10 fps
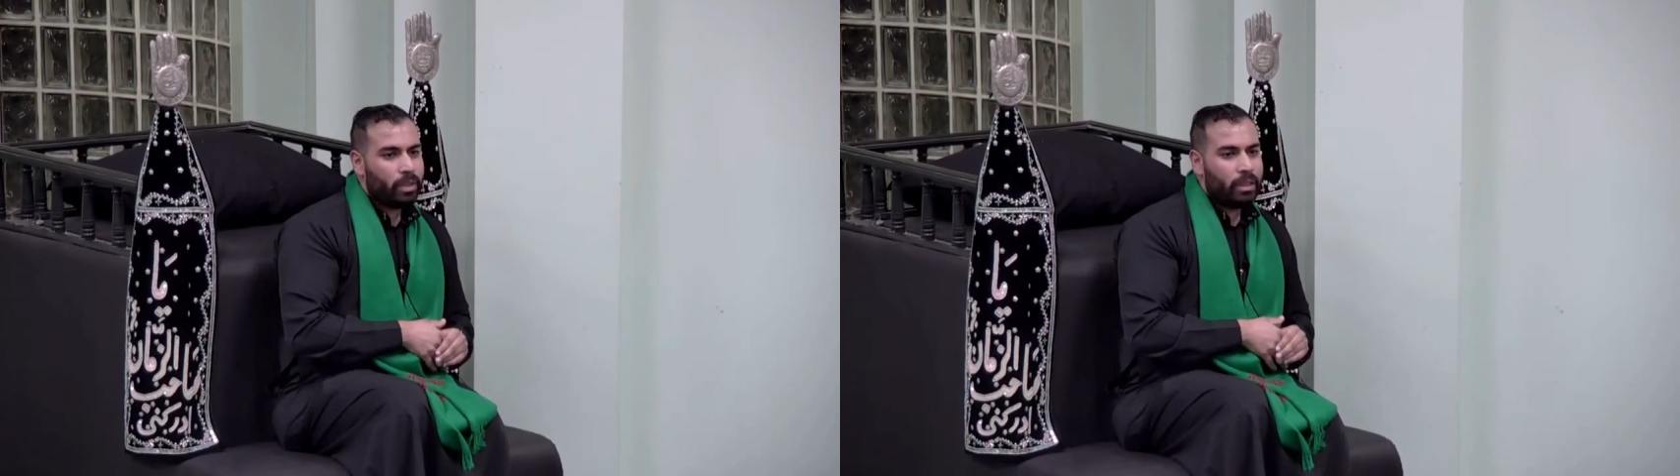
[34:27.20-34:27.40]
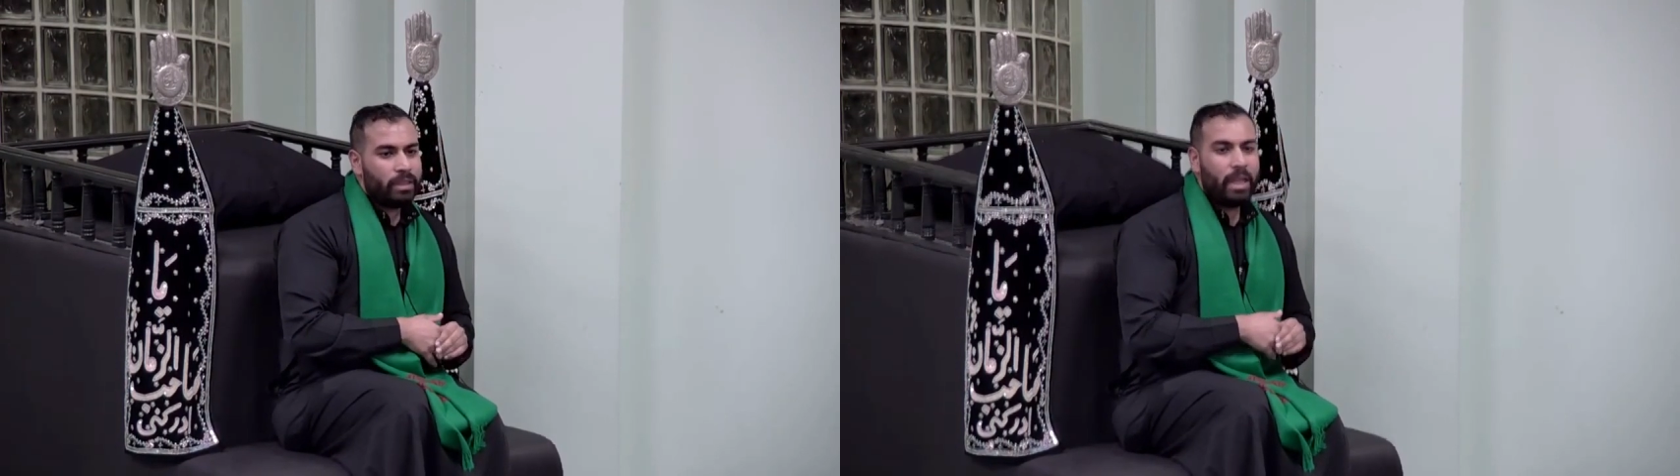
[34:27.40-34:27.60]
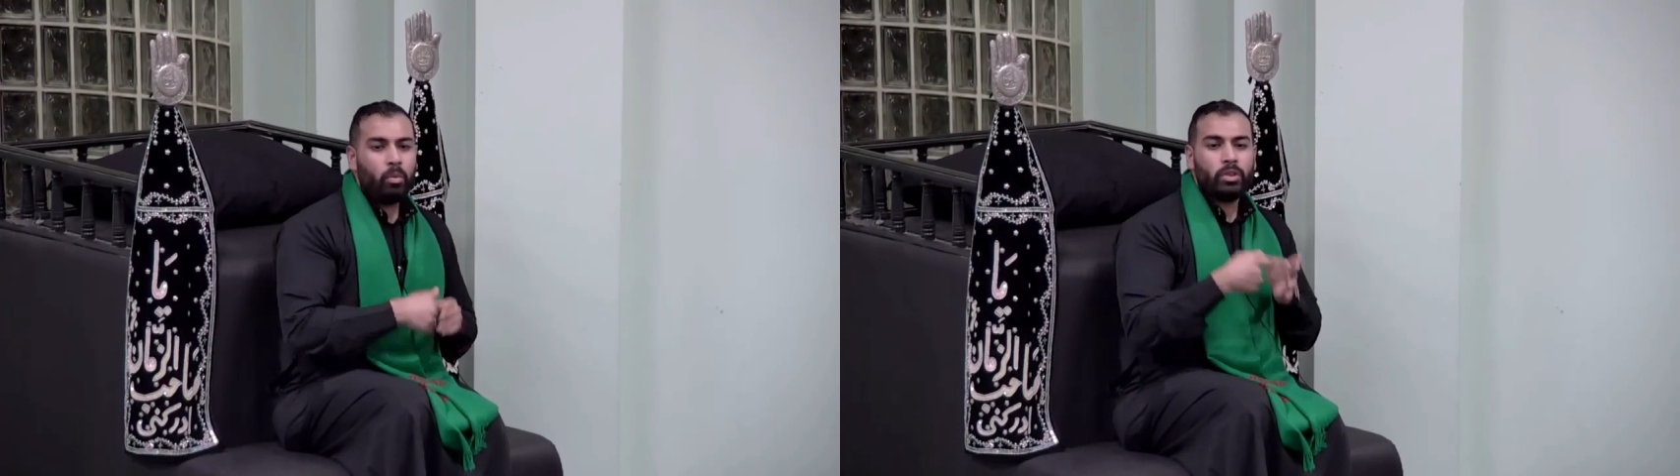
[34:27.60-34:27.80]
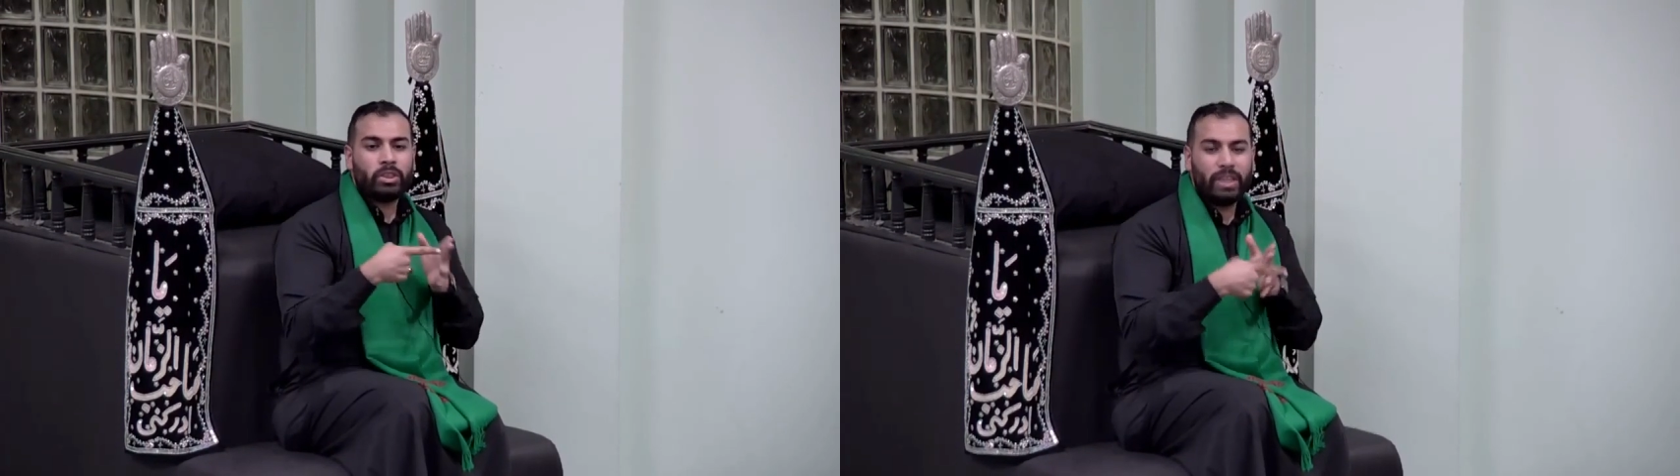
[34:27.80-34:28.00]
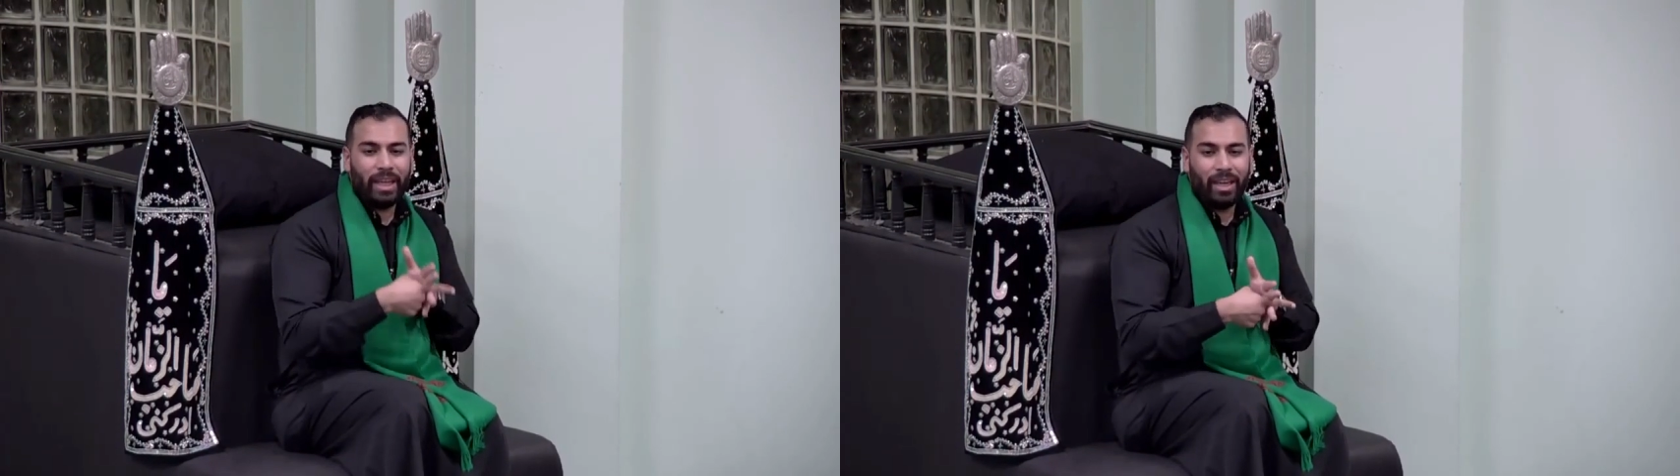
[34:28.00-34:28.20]
They will
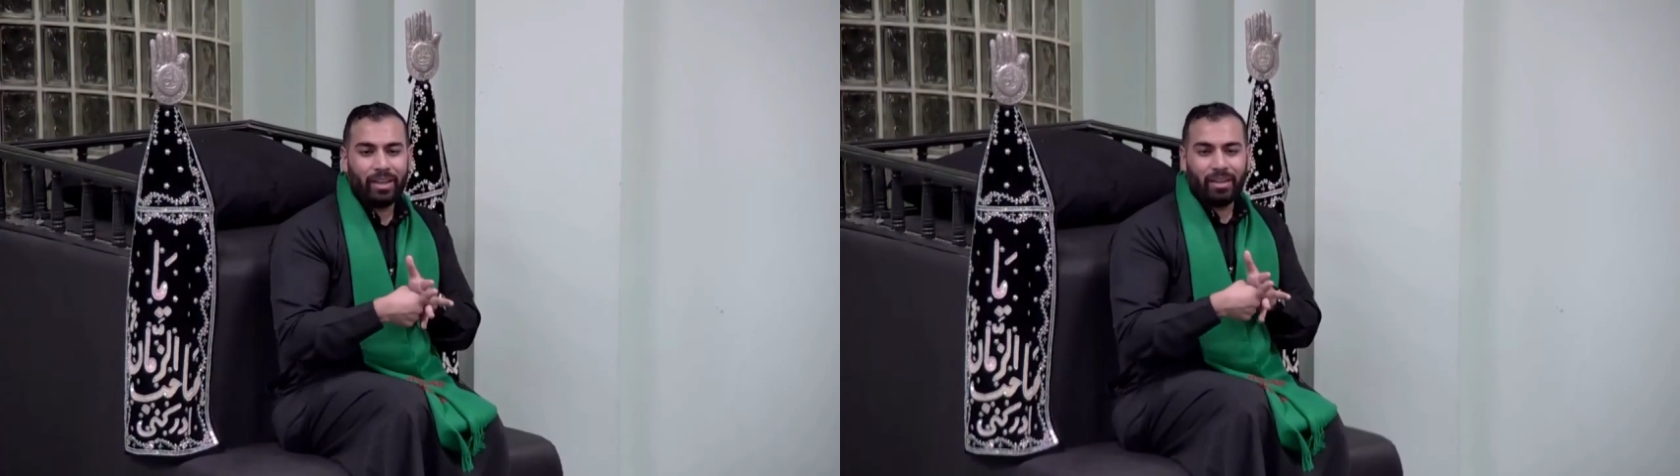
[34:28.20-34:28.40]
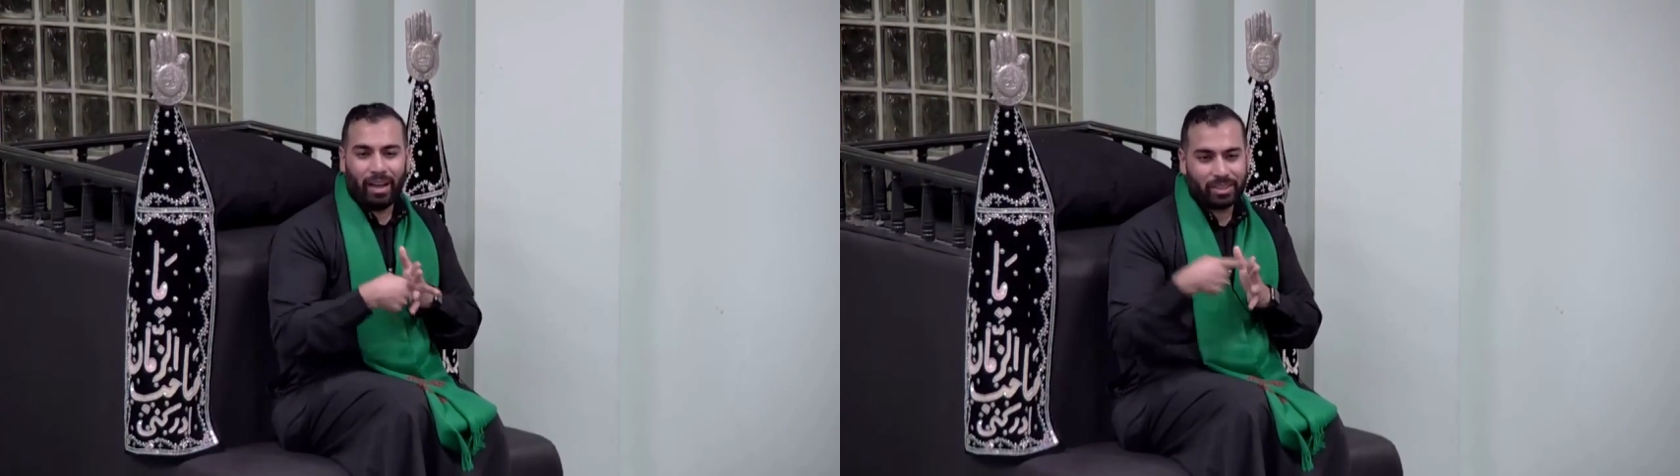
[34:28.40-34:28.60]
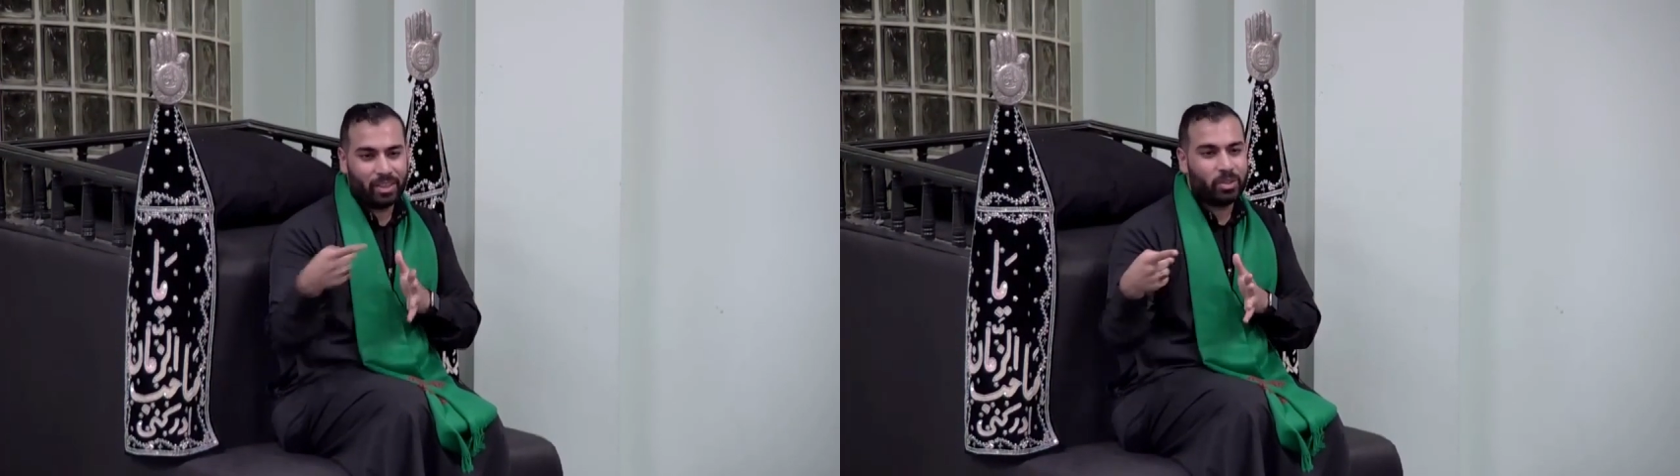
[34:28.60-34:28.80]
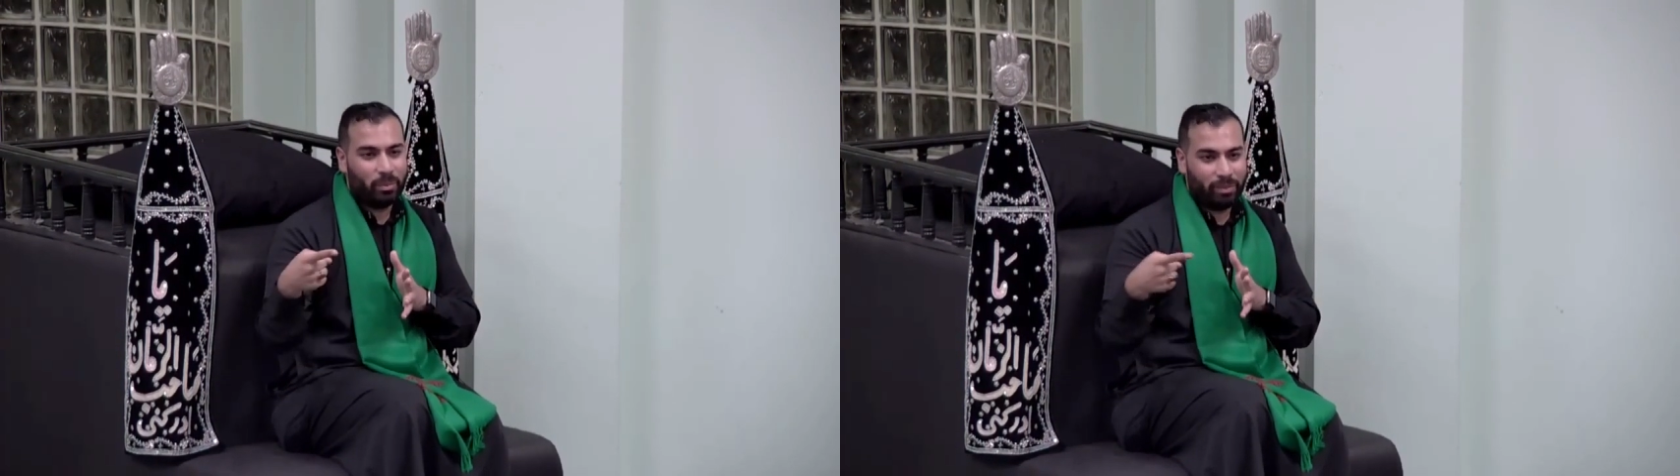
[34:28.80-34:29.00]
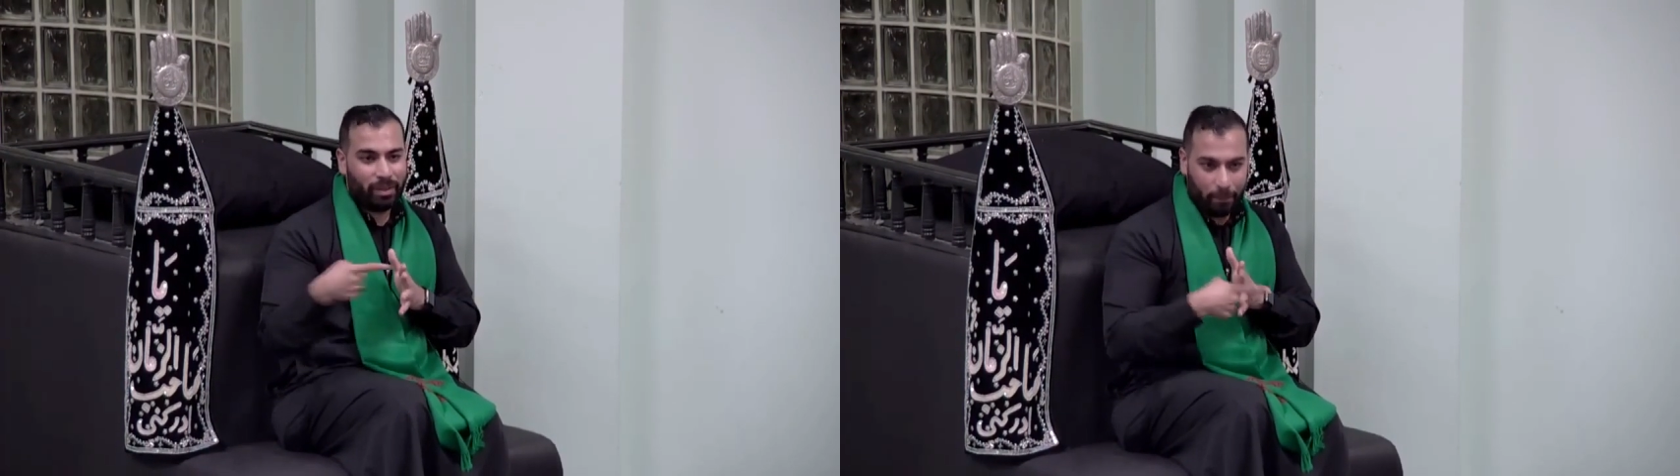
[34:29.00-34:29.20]
see, ahsantum,